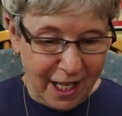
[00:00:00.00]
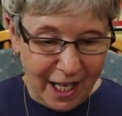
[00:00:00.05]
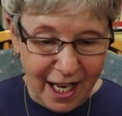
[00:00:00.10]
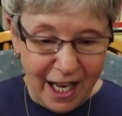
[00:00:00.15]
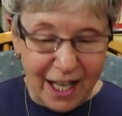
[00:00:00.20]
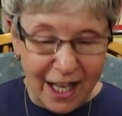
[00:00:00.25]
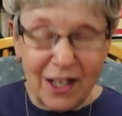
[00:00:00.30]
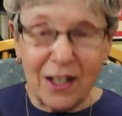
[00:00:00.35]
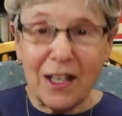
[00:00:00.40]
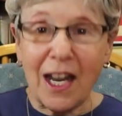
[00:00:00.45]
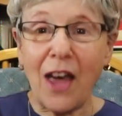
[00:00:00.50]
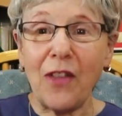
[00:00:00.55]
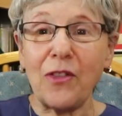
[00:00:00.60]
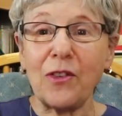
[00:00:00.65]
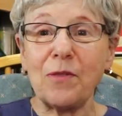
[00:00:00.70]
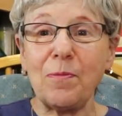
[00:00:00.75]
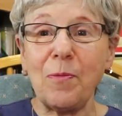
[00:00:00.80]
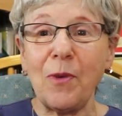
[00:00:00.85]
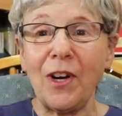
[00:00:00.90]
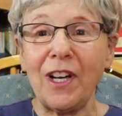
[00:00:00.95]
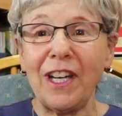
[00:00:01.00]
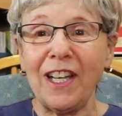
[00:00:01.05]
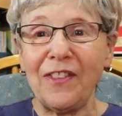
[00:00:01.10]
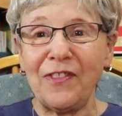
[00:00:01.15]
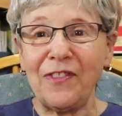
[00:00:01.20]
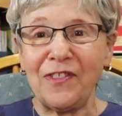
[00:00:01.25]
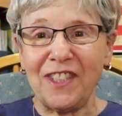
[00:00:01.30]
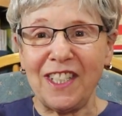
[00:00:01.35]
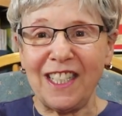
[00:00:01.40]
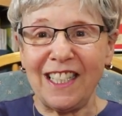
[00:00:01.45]
And now there's more
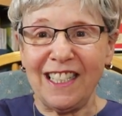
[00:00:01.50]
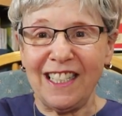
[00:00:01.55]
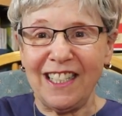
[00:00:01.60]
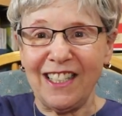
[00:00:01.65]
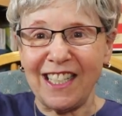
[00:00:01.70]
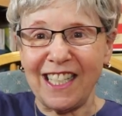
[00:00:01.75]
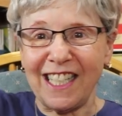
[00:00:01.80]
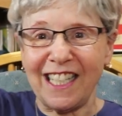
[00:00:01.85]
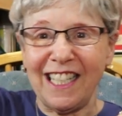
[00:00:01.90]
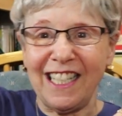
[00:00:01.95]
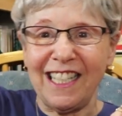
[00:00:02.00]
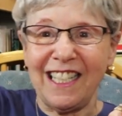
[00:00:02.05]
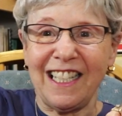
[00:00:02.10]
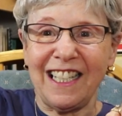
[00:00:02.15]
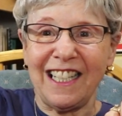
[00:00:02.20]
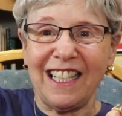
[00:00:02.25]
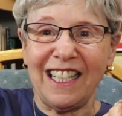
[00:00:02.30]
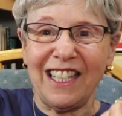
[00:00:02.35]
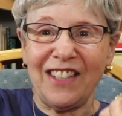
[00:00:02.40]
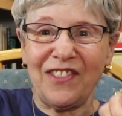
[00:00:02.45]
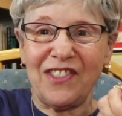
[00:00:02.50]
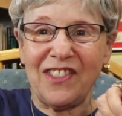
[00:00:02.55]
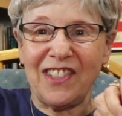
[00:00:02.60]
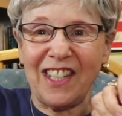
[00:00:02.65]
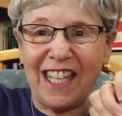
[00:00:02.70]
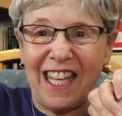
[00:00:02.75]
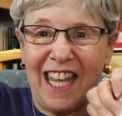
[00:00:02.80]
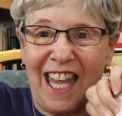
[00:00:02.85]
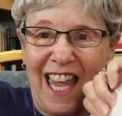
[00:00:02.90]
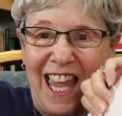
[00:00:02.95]
lifting. Again. Look at it. It lifts
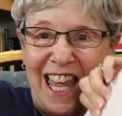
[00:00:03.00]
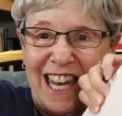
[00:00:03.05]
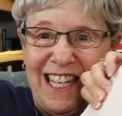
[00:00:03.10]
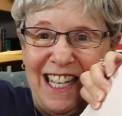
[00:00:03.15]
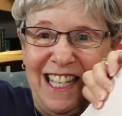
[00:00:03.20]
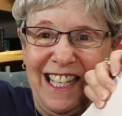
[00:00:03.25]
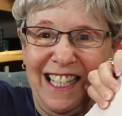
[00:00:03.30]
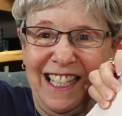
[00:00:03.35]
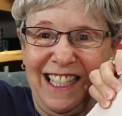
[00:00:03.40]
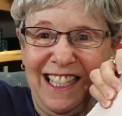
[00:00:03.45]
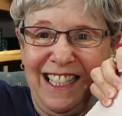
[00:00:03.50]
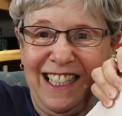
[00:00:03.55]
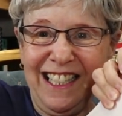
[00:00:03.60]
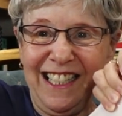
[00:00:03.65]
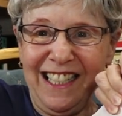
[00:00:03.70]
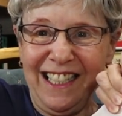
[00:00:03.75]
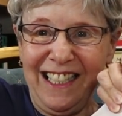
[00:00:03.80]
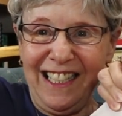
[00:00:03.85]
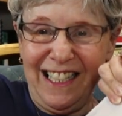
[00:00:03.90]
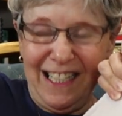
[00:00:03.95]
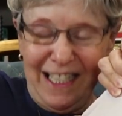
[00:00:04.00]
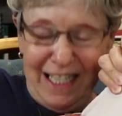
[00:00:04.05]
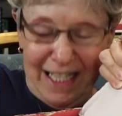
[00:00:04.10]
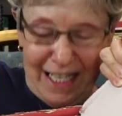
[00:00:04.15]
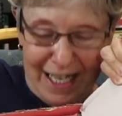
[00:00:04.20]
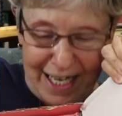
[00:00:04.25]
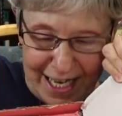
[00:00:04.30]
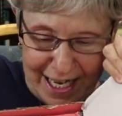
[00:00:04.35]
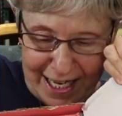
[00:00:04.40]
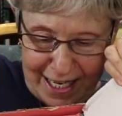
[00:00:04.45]
again
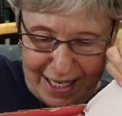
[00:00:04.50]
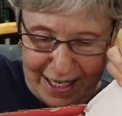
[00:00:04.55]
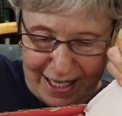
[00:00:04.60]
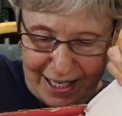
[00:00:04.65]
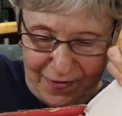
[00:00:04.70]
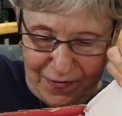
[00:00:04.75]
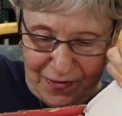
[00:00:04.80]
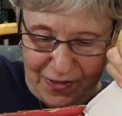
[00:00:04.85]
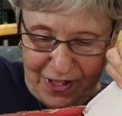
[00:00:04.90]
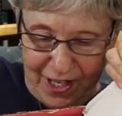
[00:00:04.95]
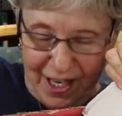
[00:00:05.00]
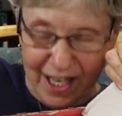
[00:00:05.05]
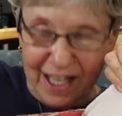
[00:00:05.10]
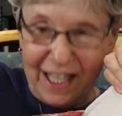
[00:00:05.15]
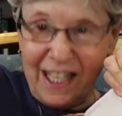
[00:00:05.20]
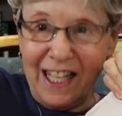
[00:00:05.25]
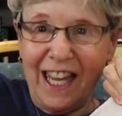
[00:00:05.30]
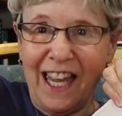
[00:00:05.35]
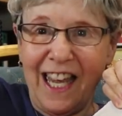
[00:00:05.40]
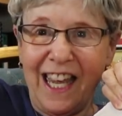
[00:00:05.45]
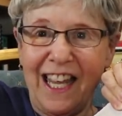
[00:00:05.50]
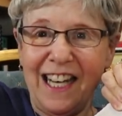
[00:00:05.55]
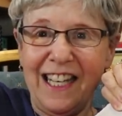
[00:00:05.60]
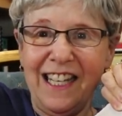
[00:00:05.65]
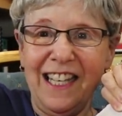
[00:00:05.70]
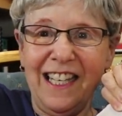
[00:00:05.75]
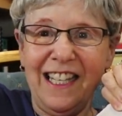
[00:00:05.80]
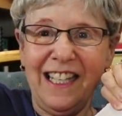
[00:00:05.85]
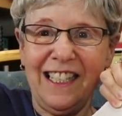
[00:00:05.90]
and it lifts again.